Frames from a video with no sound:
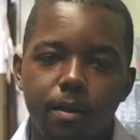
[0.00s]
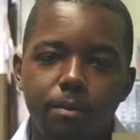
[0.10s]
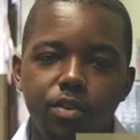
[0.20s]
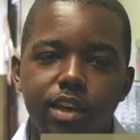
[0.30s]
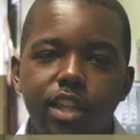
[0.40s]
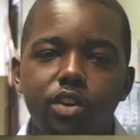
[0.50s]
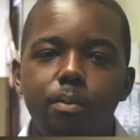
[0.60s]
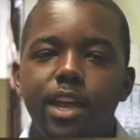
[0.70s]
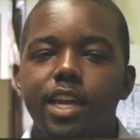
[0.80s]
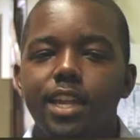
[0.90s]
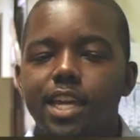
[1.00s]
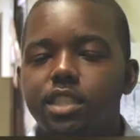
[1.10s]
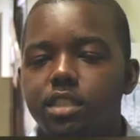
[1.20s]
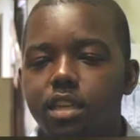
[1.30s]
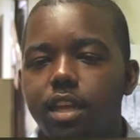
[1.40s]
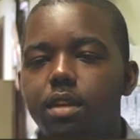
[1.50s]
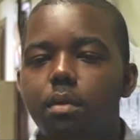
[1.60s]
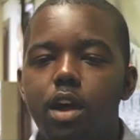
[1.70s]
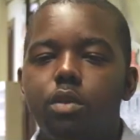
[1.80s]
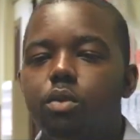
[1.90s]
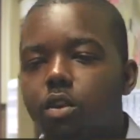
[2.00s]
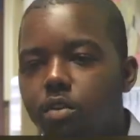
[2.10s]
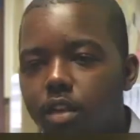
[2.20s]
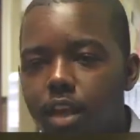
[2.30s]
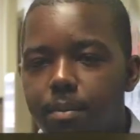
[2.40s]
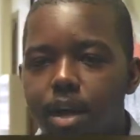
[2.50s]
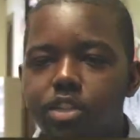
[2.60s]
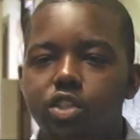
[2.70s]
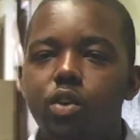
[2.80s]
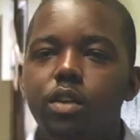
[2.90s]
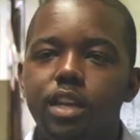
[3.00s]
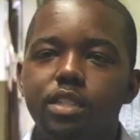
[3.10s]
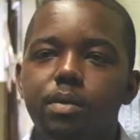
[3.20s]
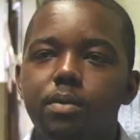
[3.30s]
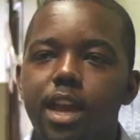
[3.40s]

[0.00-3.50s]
but you really don't make connection to like the modern world. And by us doing this, people